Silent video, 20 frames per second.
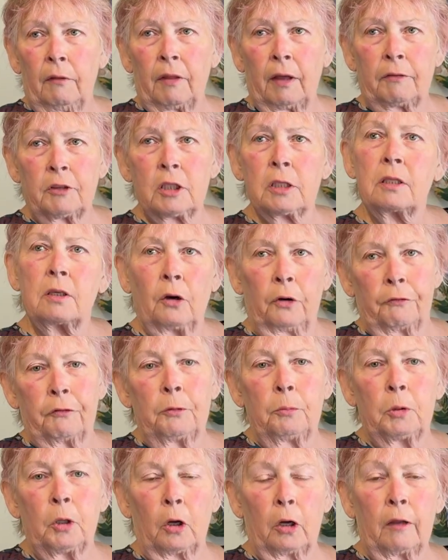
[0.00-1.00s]
just gone
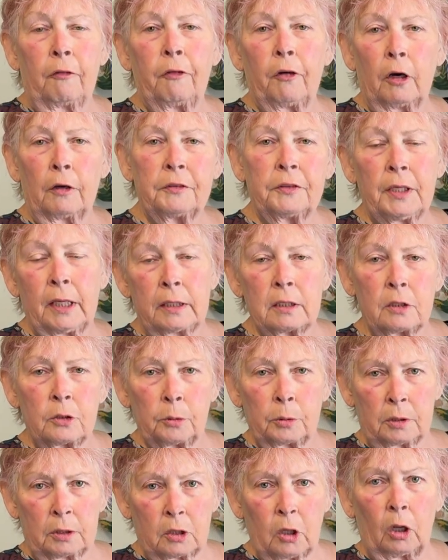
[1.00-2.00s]
from 95 cents to
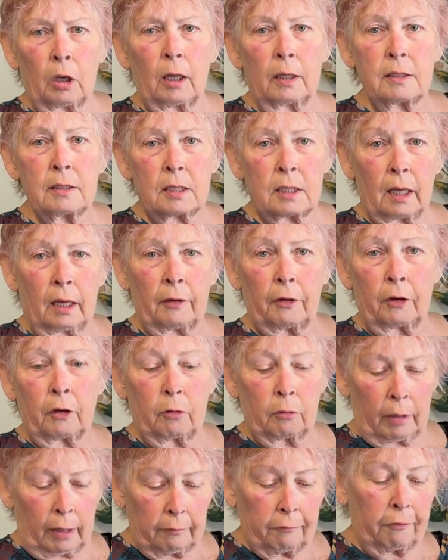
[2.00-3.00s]
$1, so
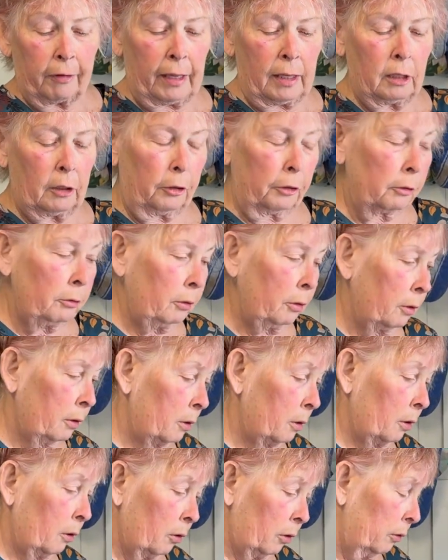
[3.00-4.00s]
great value
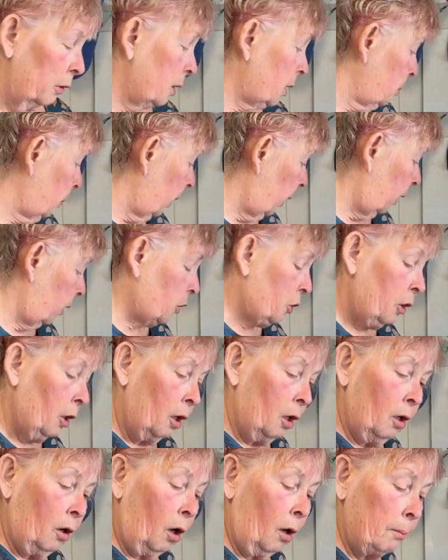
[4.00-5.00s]
on the spinach.
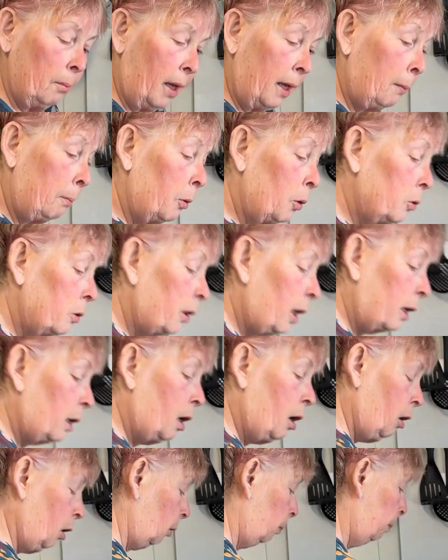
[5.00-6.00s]
I may put that whole